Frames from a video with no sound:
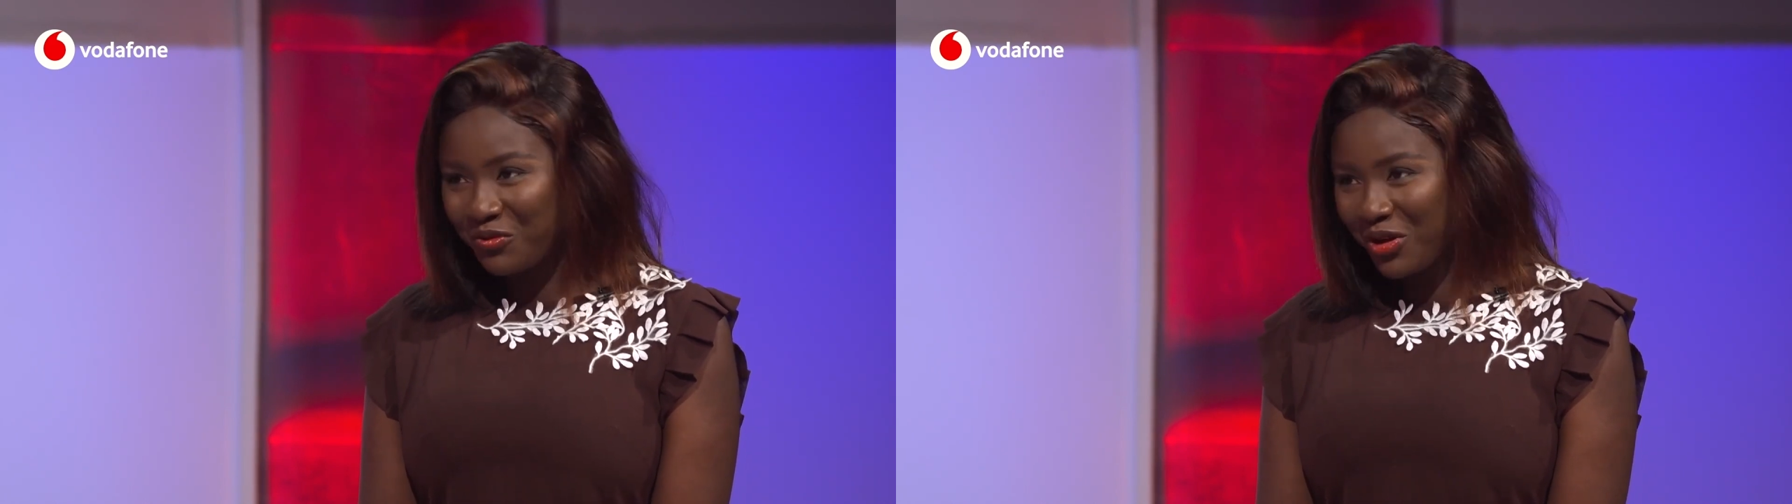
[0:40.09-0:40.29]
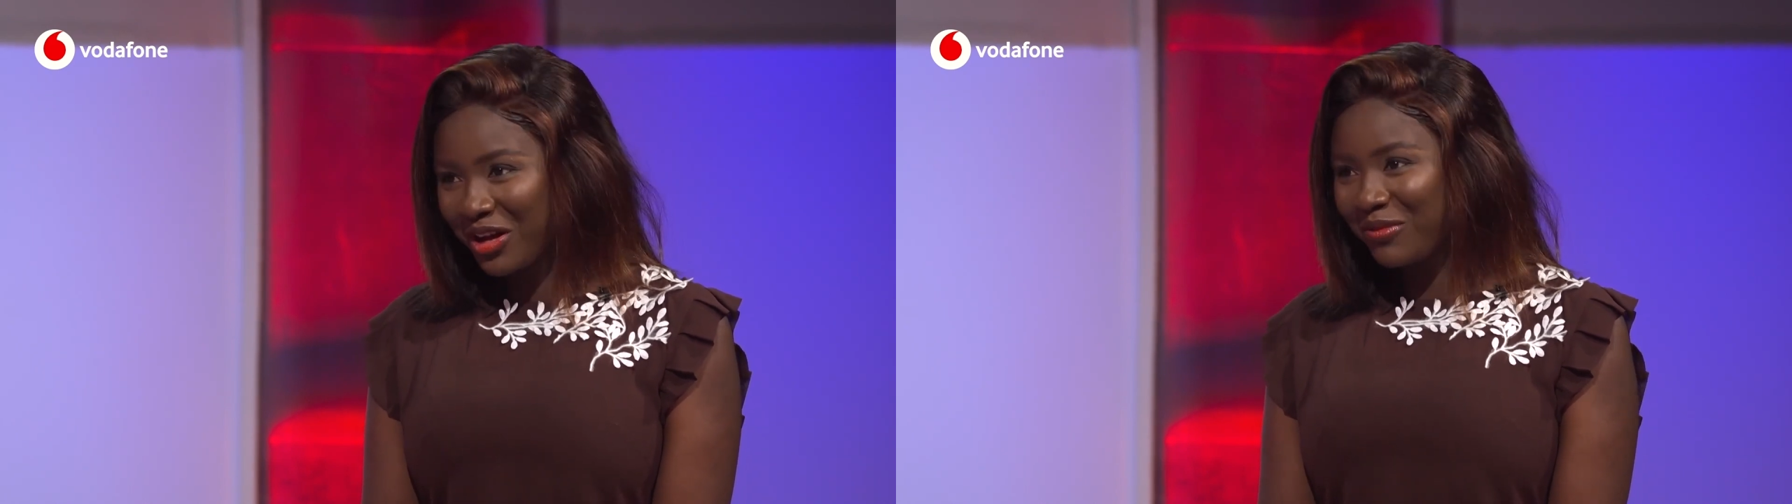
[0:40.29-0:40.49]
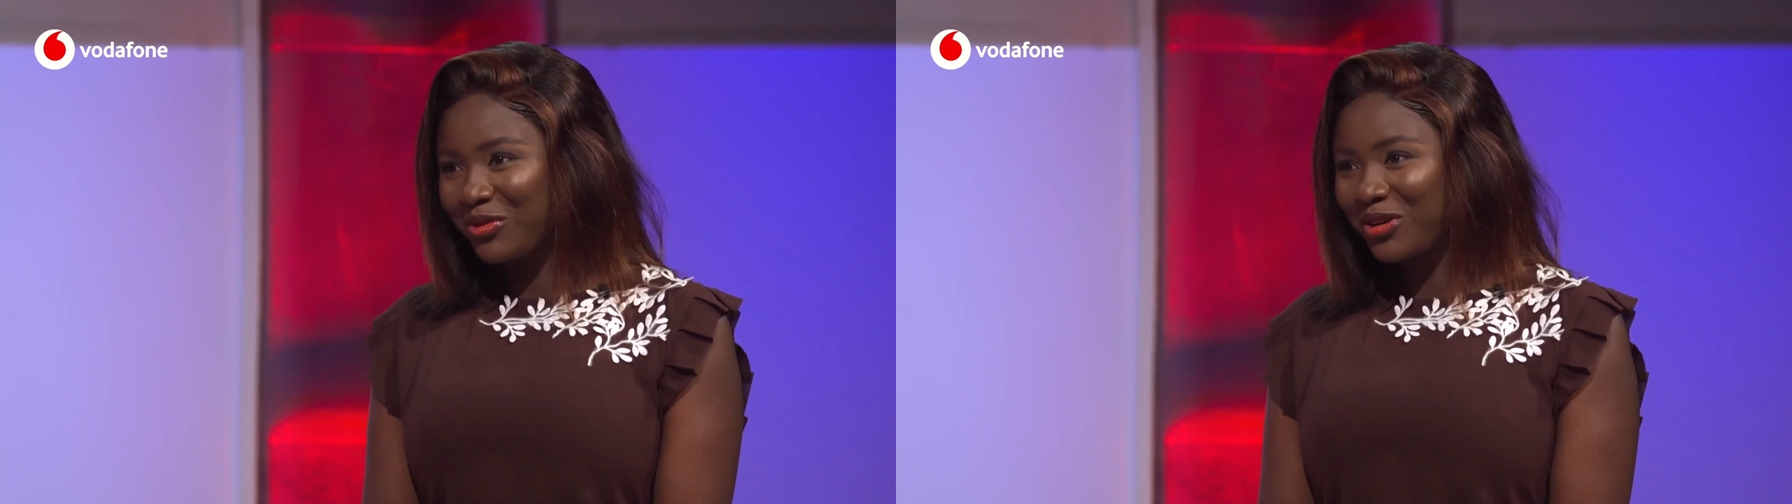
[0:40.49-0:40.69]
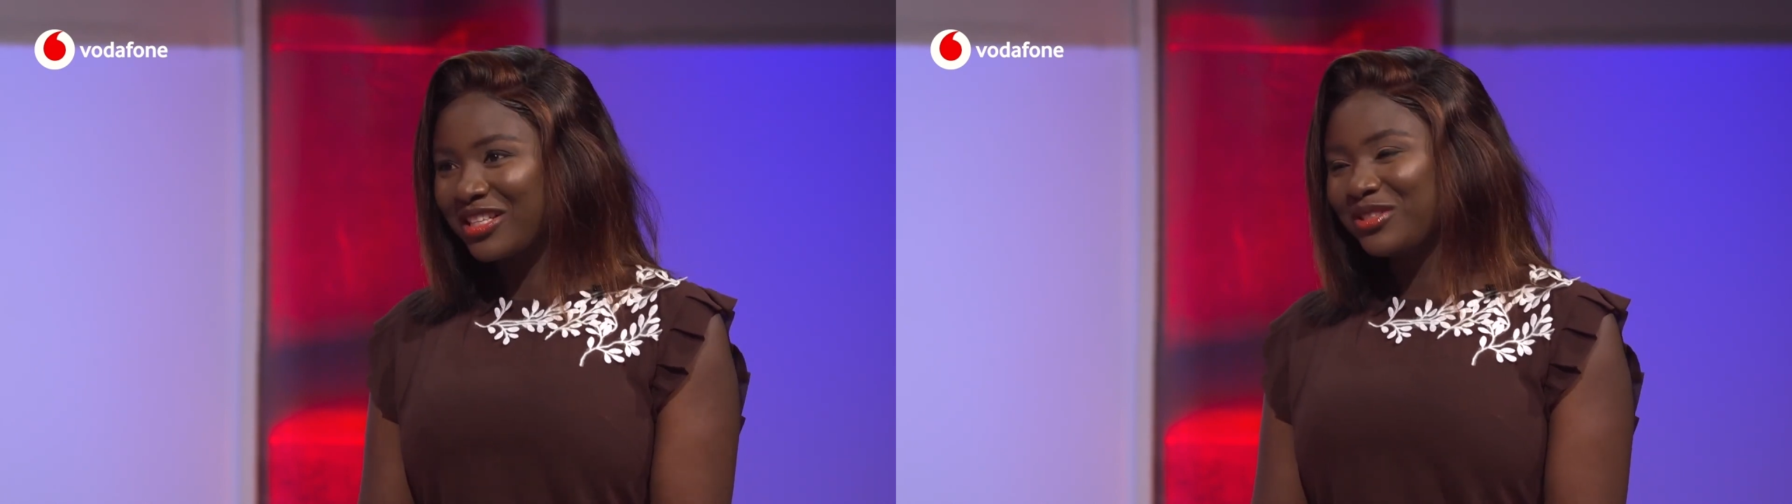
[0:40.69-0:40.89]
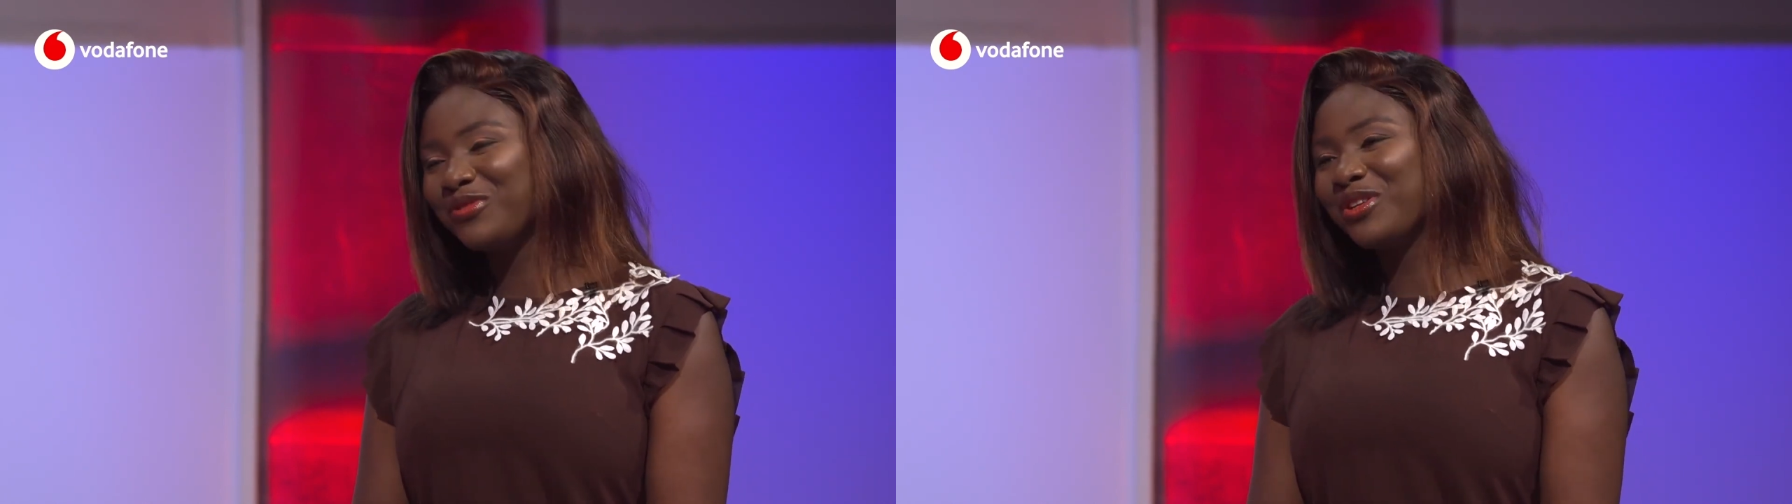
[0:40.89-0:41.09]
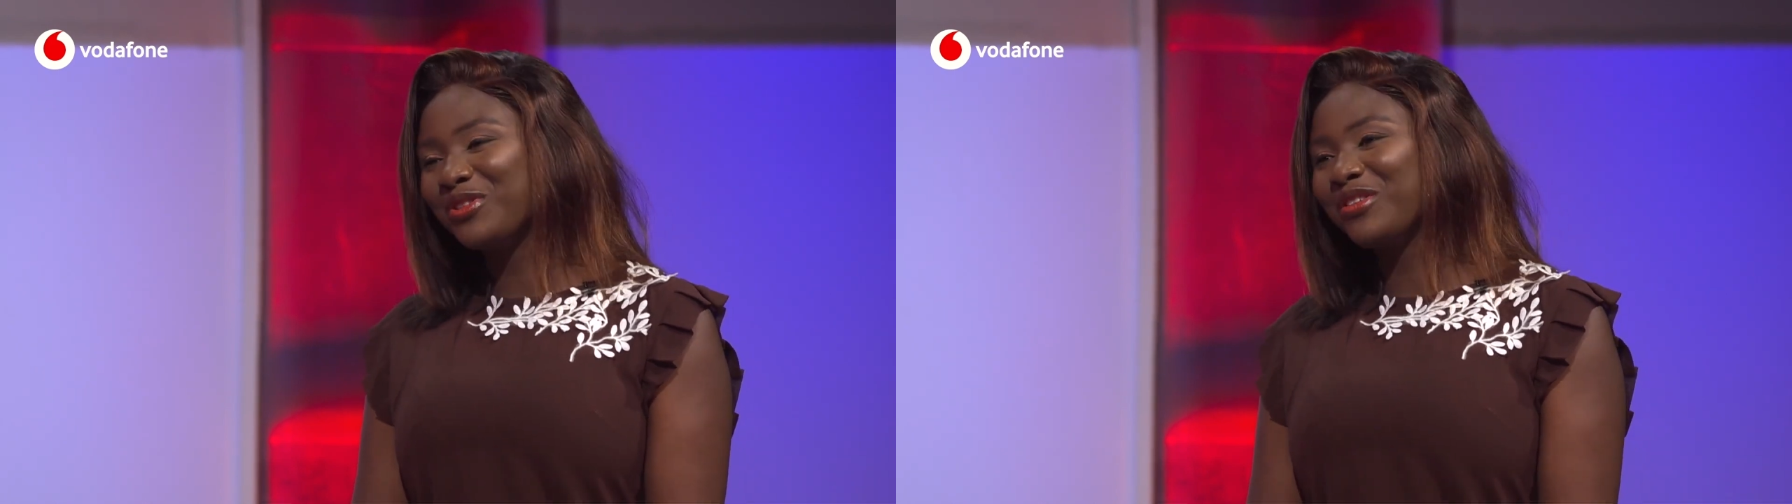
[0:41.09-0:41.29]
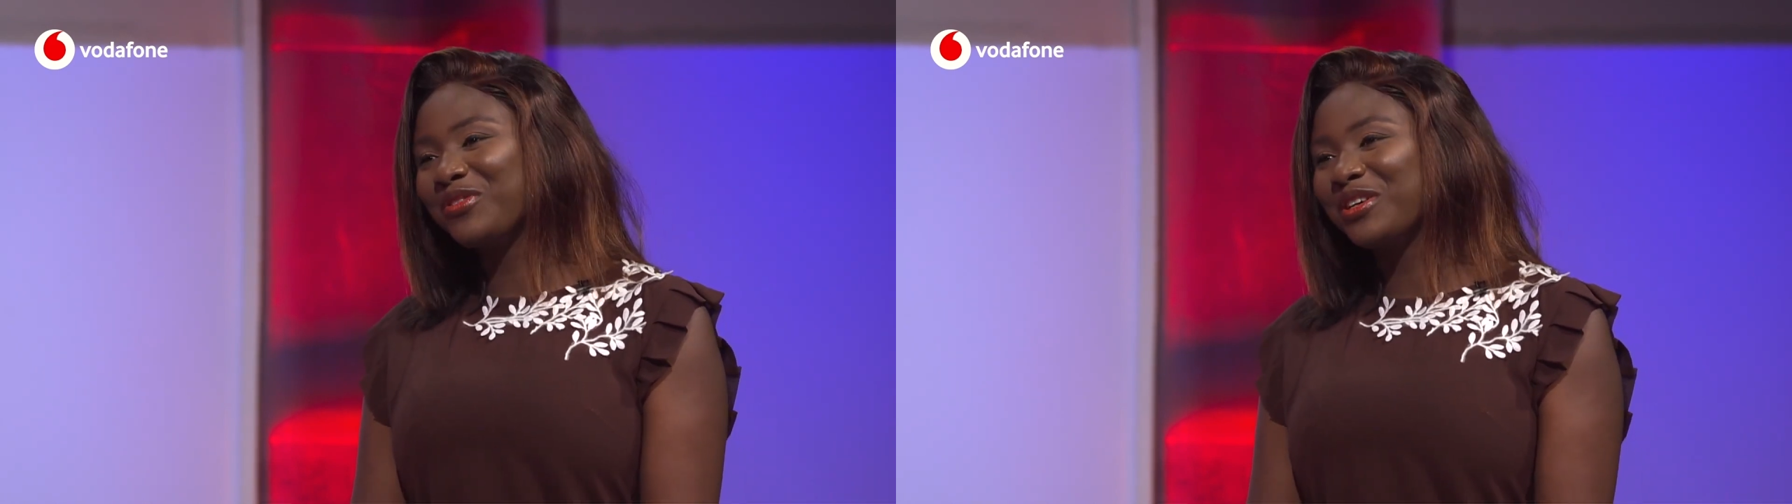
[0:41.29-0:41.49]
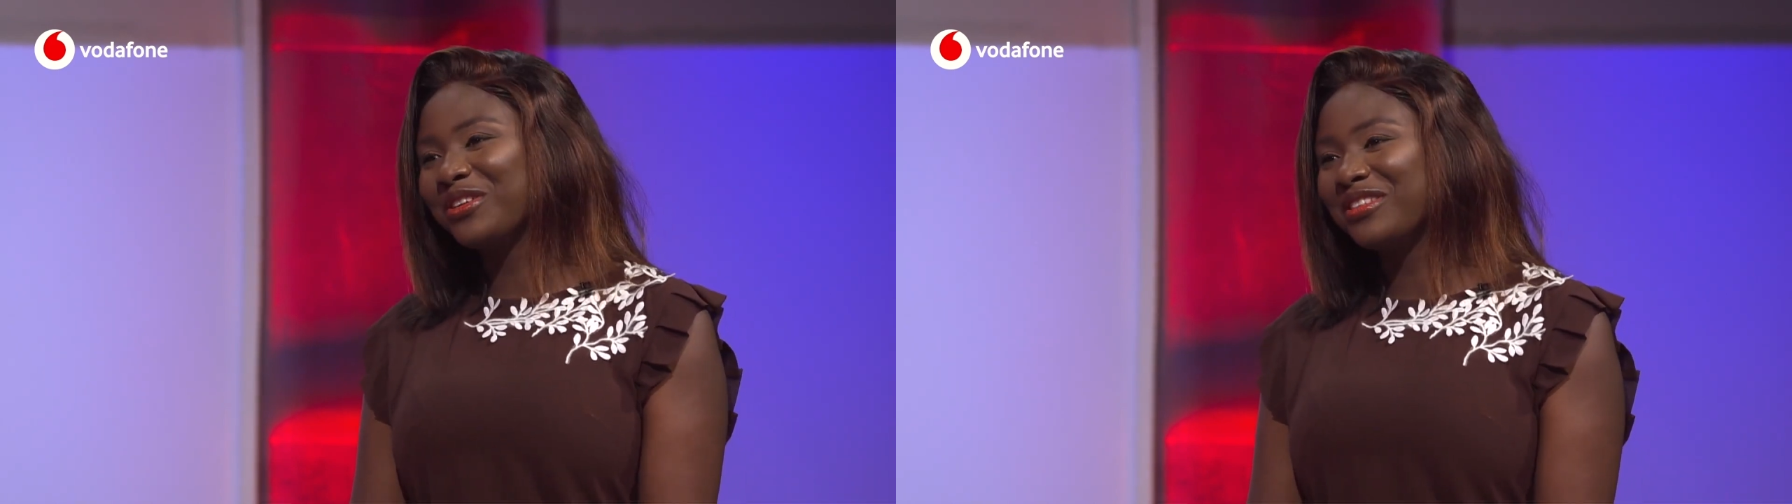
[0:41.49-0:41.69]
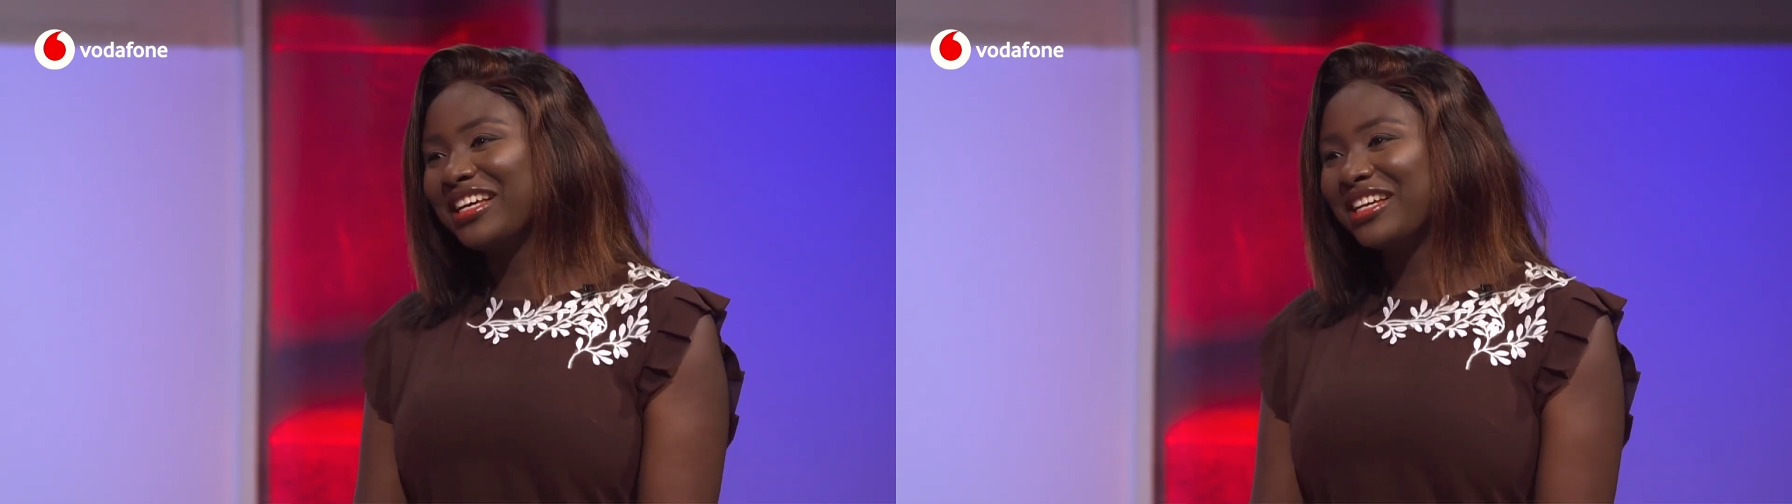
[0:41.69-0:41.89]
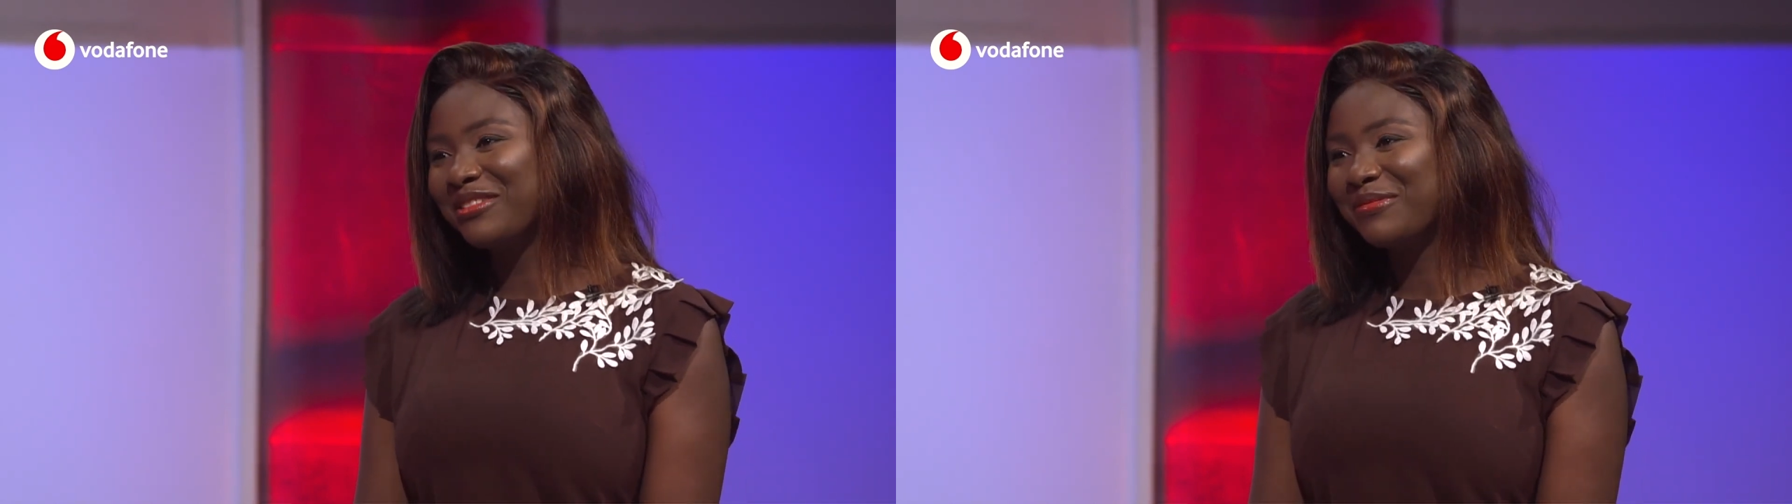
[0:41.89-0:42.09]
Welcome, doctor, to Vodafone Healthline.